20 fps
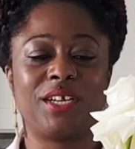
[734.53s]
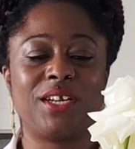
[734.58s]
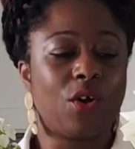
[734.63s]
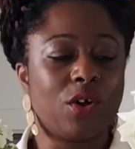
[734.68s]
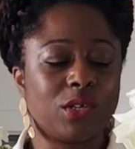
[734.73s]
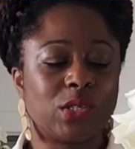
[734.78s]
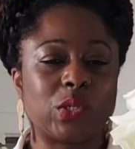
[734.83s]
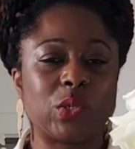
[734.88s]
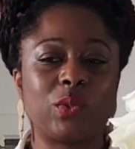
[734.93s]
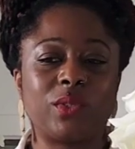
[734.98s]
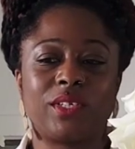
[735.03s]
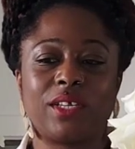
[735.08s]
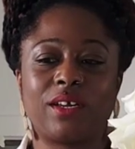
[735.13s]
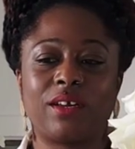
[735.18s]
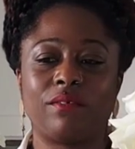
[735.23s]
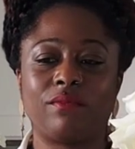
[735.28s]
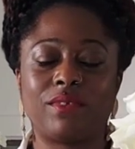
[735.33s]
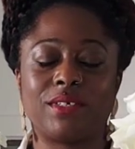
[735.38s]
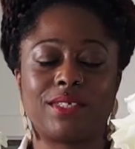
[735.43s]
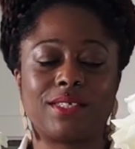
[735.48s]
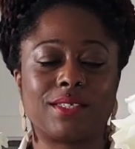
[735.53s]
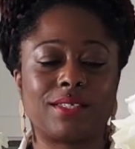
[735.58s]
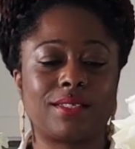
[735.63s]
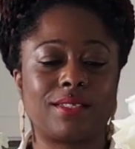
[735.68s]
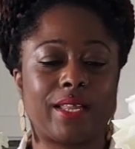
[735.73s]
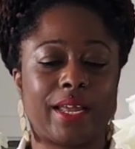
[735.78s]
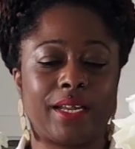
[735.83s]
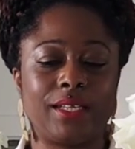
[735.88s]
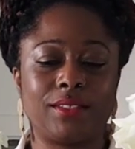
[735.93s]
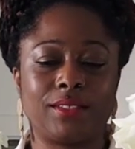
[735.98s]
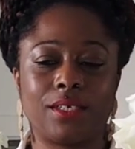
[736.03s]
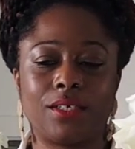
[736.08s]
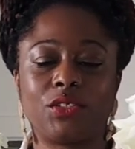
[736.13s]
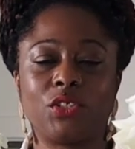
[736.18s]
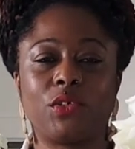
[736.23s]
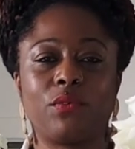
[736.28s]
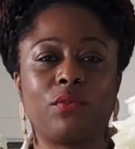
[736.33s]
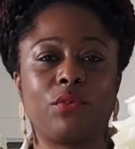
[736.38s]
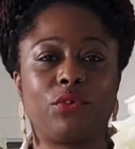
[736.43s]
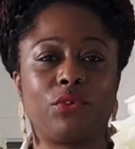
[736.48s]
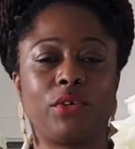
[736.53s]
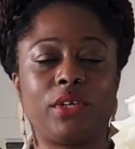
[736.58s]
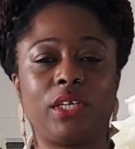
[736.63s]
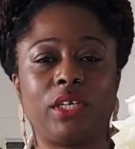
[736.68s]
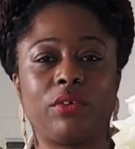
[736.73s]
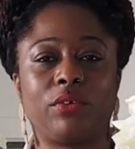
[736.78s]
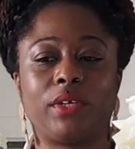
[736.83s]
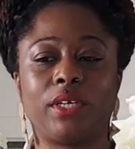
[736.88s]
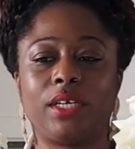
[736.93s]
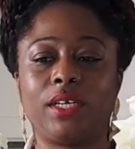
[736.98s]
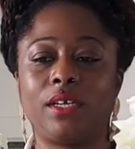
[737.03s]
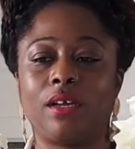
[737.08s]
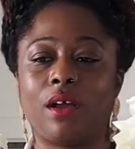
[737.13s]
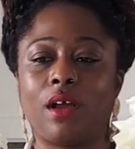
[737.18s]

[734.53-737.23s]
I also love the slight touch of greenery